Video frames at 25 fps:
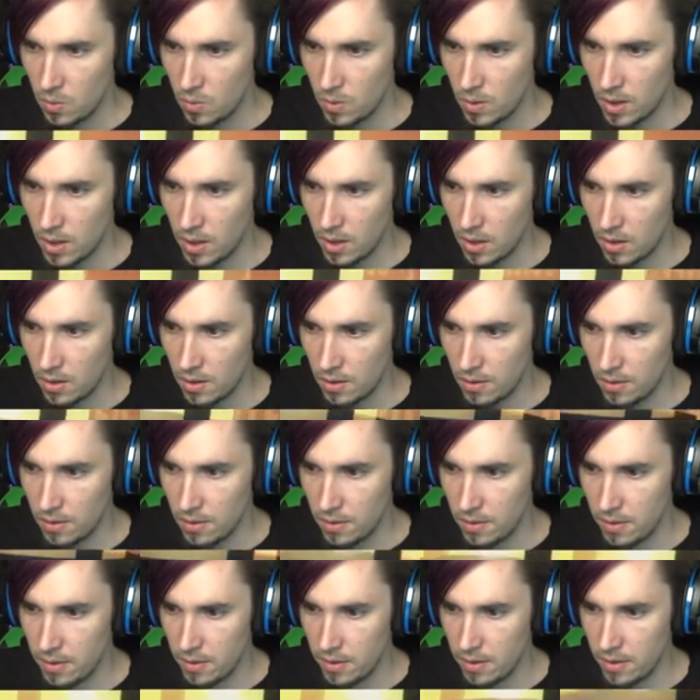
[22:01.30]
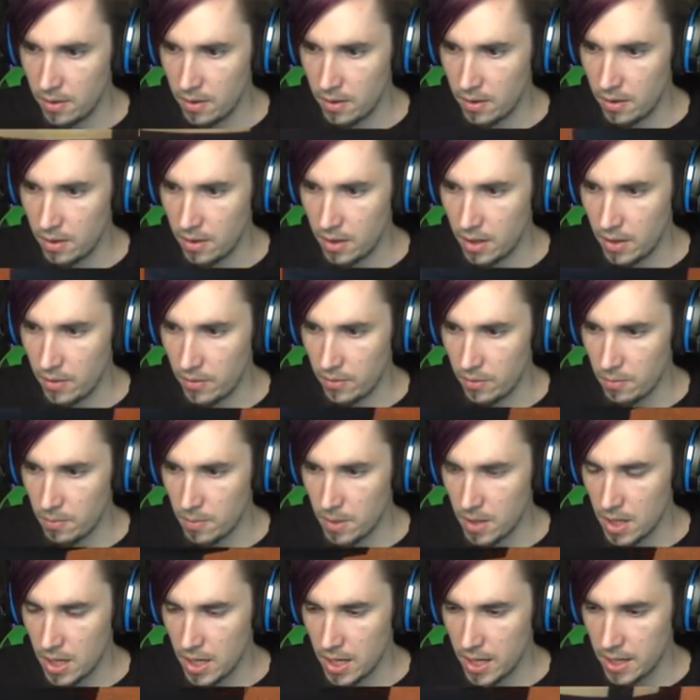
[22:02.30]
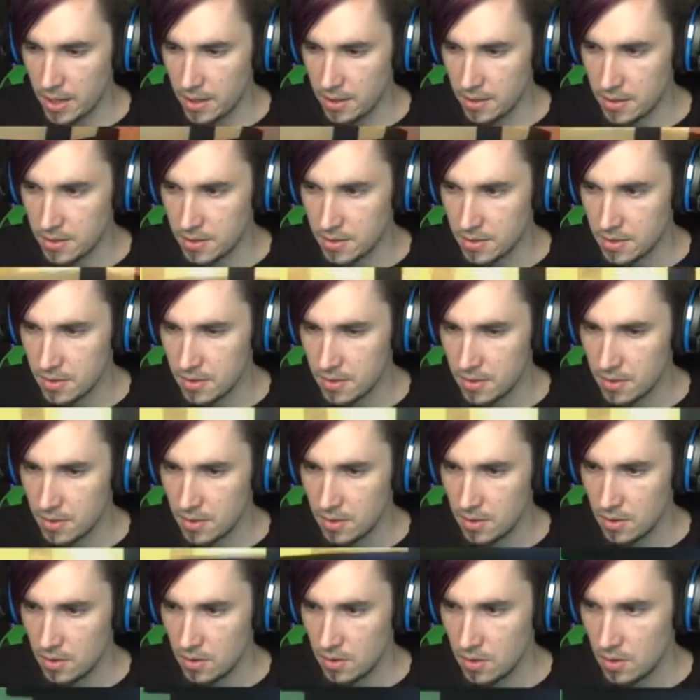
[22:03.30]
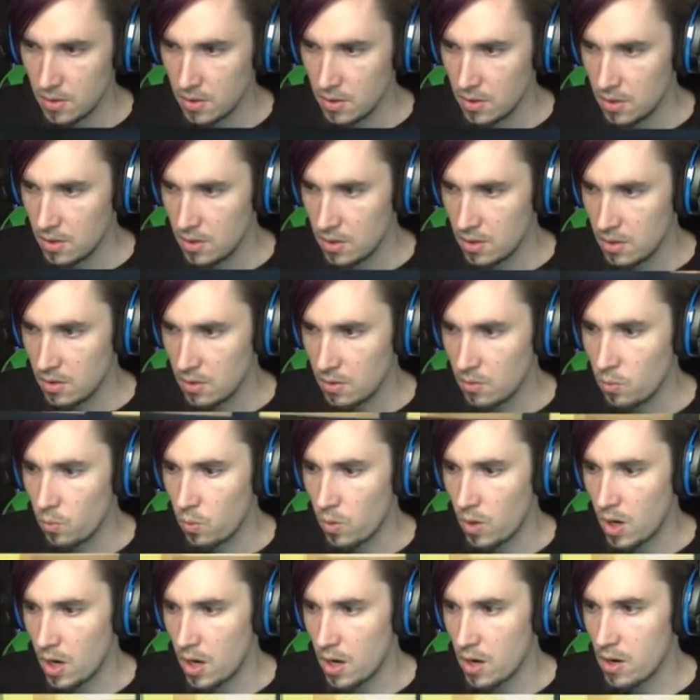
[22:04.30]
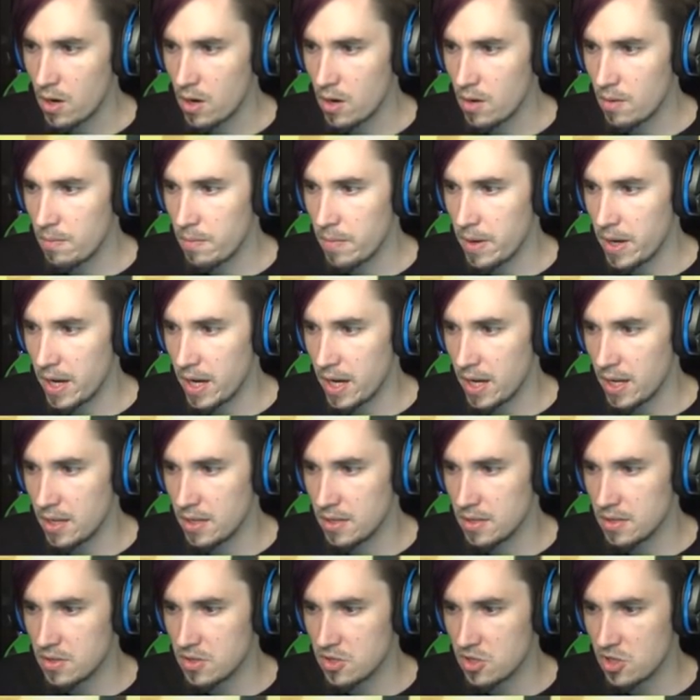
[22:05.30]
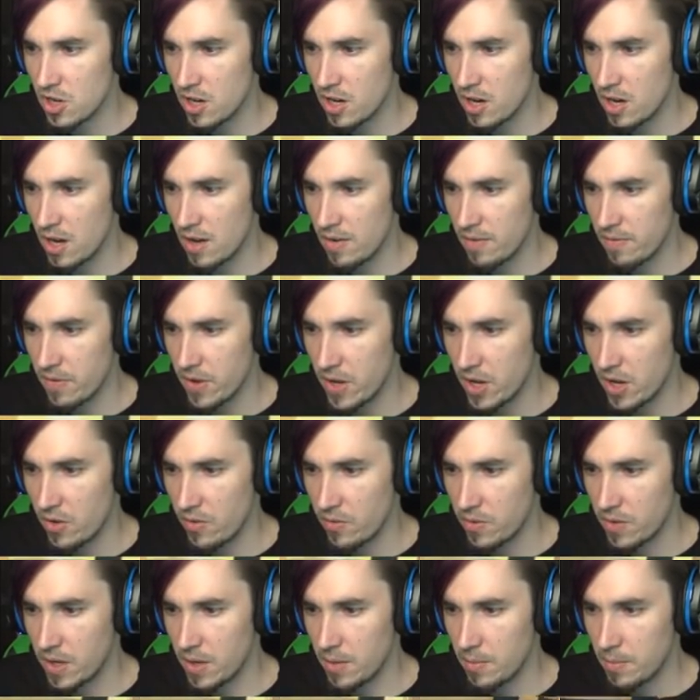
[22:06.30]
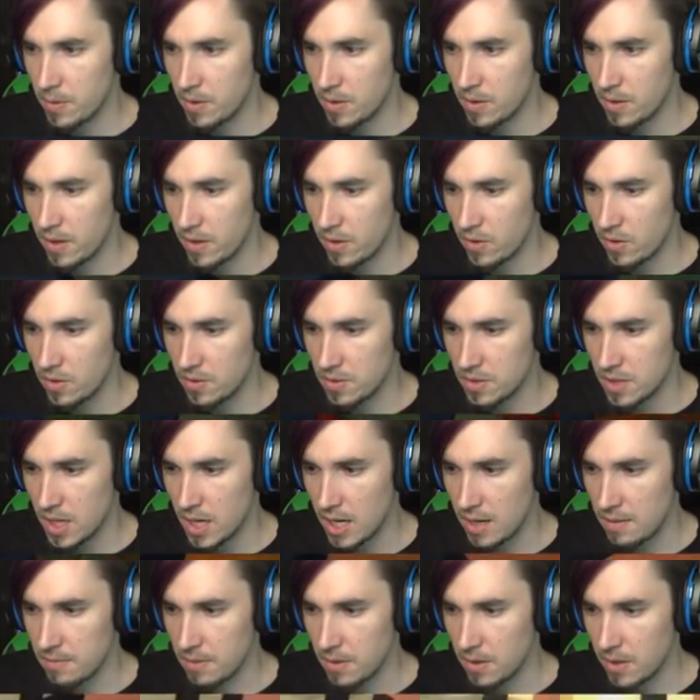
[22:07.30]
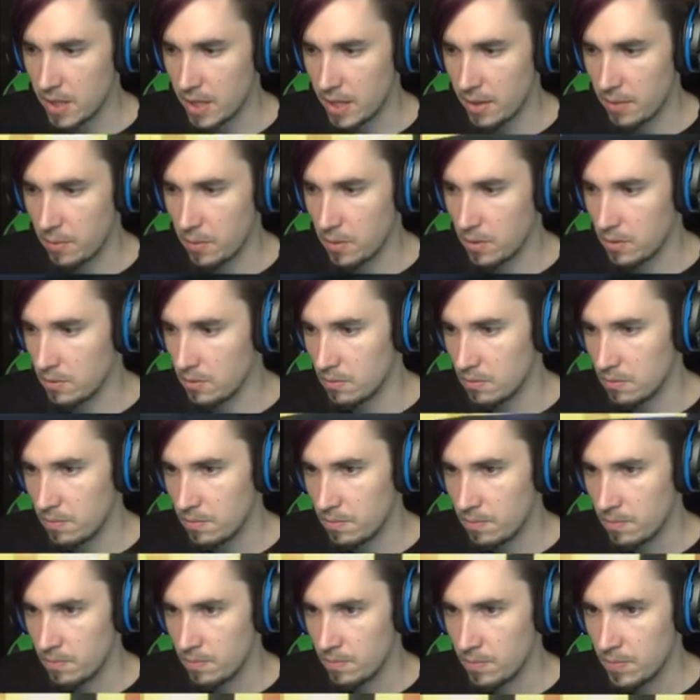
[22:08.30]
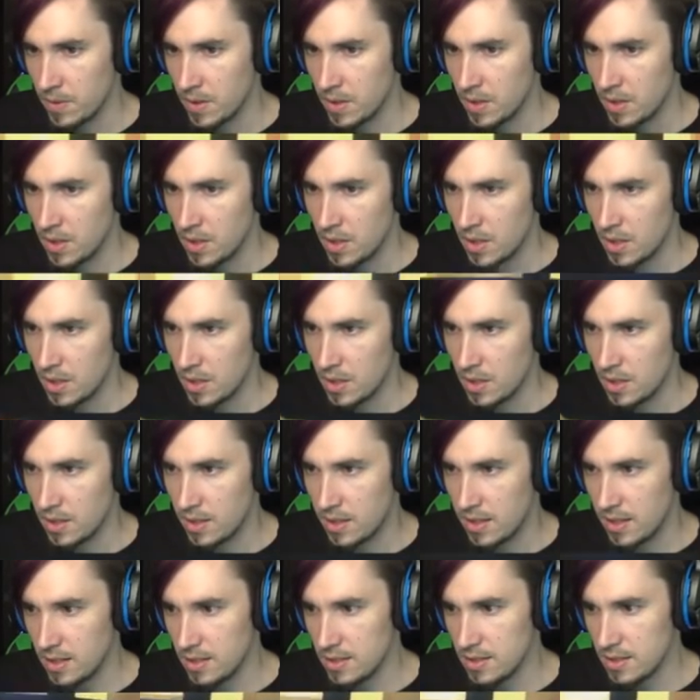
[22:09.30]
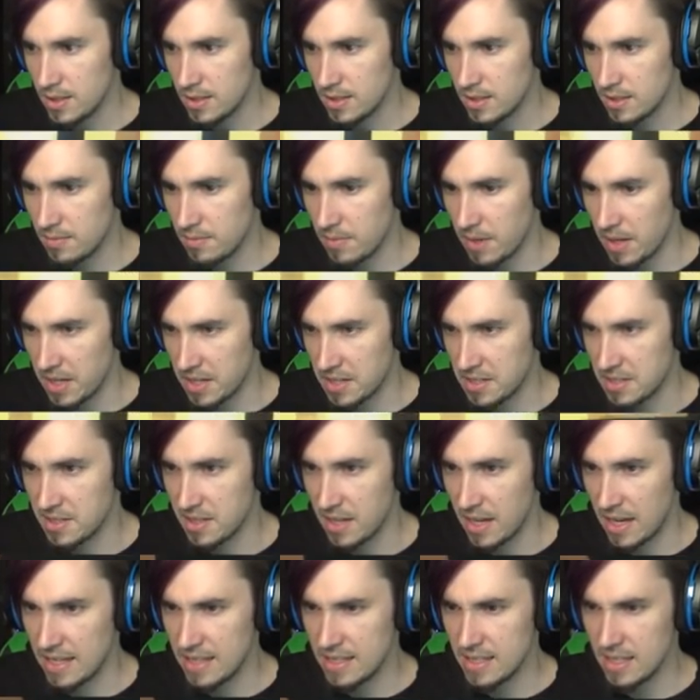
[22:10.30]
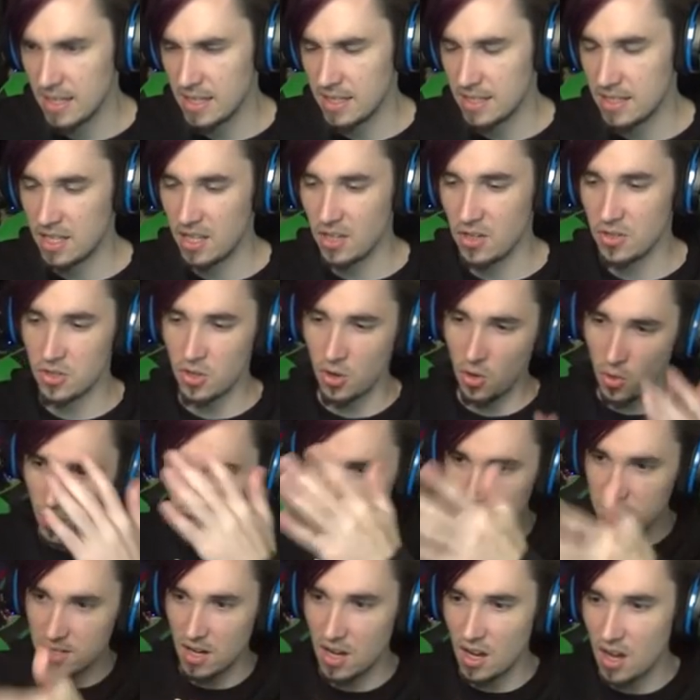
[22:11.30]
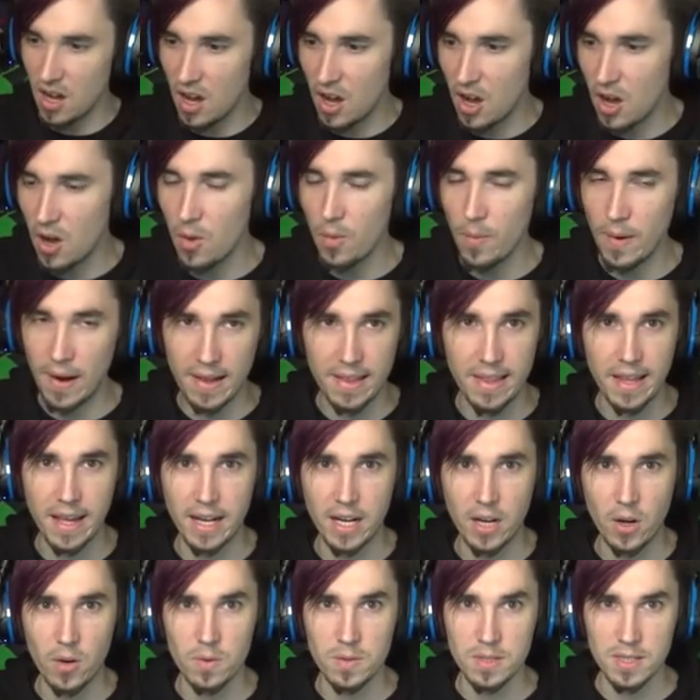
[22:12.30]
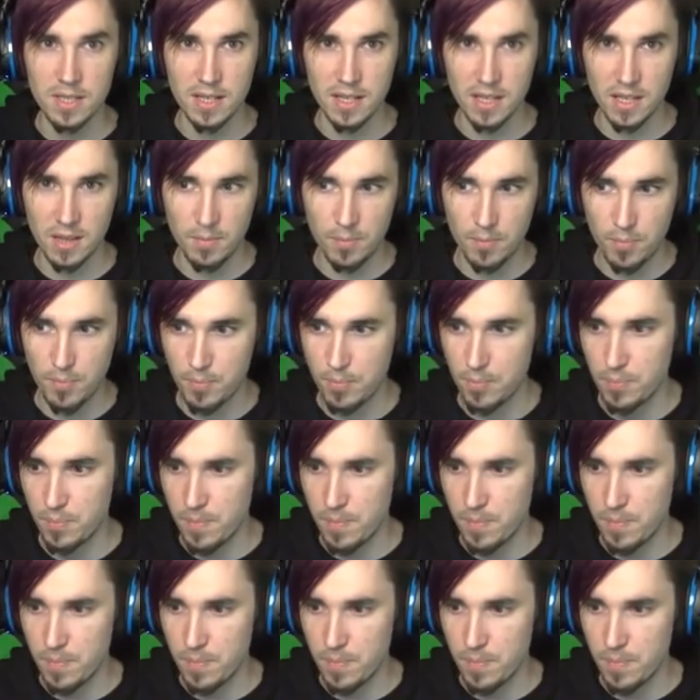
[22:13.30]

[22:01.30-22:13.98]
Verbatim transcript: Well, never mind. Water mains shut off valve. Keep clear at all times. Okay, well... This doesn't make sense. It, there's always a hallway that goes into the...